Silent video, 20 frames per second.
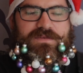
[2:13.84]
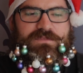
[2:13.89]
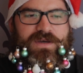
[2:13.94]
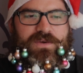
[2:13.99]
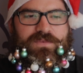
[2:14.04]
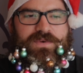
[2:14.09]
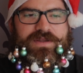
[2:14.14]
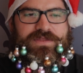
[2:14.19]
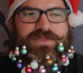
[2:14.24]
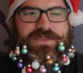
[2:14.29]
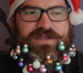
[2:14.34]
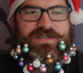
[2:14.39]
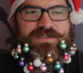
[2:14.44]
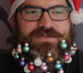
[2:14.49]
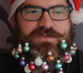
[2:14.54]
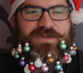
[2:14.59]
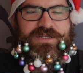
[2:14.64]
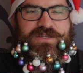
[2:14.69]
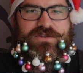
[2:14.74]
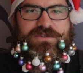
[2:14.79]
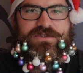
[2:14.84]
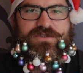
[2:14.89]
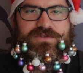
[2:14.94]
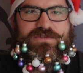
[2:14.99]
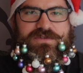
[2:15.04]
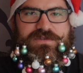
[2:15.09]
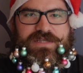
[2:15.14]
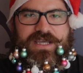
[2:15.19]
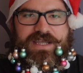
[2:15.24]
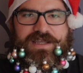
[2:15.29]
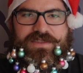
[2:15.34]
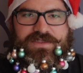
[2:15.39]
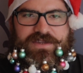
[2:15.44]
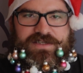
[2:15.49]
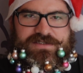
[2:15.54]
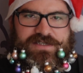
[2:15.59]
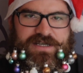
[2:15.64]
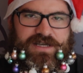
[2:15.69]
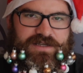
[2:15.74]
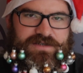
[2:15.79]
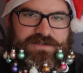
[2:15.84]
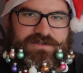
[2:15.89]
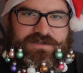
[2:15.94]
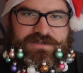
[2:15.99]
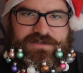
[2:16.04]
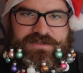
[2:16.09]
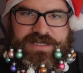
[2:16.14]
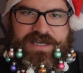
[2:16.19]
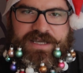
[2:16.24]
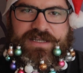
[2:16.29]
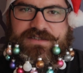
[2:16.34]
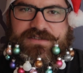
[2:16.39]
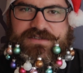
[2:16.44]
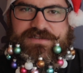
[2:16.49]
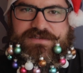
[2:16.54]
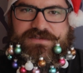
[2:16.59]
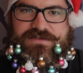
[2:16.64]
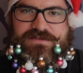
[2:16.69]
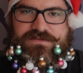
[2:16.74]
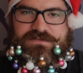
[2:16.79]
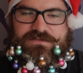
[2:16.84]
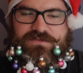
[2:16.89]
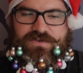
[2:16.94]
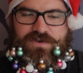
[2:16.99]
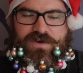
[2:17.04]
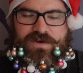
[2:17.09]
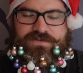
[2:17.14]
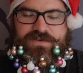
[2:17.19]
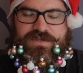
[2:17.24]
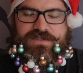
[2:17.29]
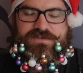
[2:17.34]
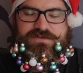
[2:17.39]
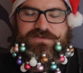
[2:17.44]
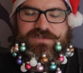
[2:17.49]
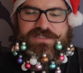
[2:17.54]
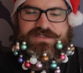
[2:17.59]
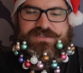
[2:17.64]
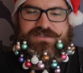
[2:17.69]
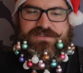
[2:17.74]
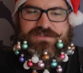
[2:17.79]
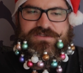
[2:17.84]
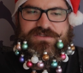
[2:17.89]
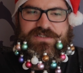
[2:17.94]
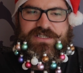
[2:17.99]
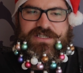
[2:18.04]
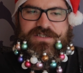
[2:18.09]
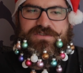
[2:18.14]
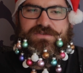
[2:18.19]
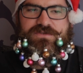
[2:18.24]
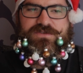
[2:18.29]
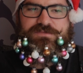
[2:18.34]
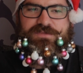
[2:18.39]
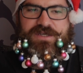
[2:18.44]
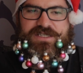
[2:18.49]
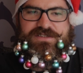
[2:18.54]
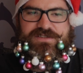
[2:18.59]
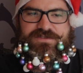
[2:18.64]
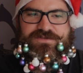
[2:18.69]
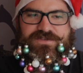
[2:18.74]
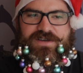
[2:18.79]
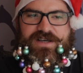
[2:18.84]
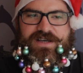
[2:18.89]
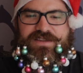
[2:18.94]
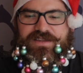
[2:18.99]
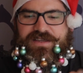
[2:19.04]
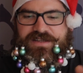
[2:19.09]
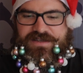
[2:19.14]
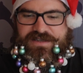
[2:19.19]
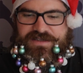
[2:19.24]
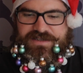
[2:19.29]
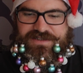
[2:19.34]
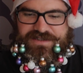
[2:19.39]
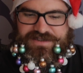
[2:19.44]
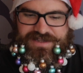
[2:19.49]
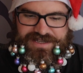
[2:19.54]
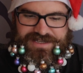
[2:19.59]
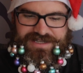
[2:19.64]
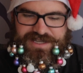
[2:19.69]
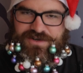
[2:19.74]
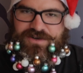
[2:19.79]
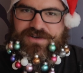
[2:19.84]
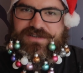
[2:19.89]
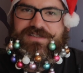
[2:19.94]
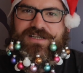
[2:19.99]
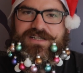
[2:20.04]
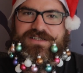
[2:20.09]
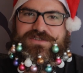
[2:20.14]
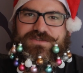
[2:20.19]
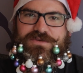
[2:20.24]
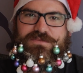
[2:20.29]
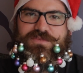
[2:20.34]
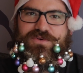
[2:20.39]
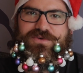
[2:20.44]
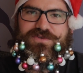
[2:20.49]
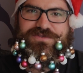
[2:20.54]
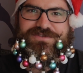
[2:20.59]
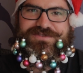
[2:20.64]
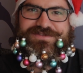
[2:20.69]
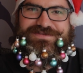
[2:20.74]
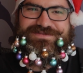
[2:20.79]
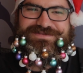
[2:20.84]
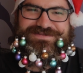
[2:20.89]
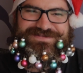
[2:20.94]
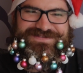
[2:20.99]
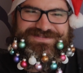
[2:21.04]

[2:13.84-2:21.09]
But one thing is, when you do take these out on dates, for obvious reasons, you need to specify that they cannot touch your balls.